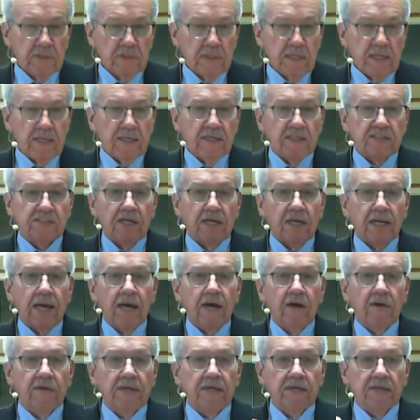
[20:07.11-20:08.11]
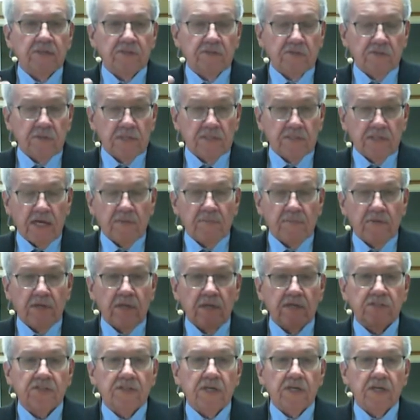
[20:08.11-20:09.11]
And it's allowing us to examine
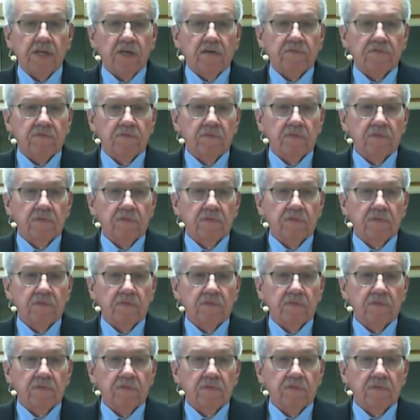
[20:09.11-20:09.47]
ourselves.